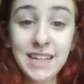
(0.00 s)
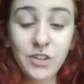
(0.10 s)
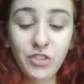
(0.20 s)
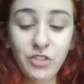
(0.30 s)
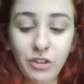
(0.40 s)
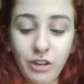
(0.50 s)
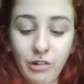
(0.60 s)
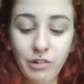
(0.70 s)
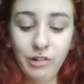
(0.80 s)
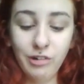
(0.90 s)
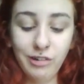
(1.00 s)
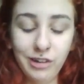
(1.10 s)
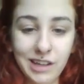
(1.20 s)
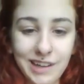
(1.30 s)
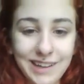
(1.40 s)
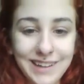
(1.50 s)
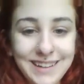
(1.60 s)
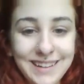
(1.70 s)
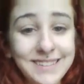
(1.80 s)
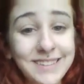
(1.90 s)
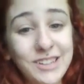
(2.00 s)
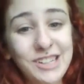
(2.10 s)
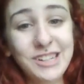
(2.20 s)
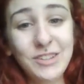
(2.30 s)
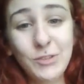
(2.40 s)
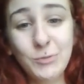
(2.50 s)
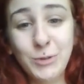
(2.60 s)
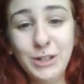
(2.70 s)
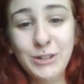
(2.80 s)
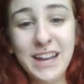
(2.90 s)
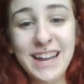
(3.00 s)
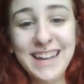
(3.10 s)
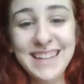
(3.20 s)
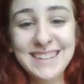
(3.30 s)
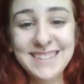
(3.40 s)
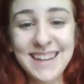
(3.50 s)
So, yeah. Sorry to disappoint you guys.